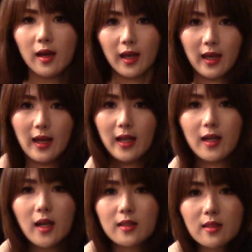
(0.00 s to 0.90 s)
and I
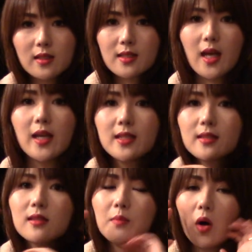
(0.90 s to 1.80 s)
got this size
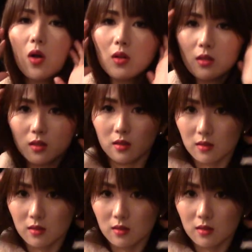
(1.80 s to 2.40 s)
small.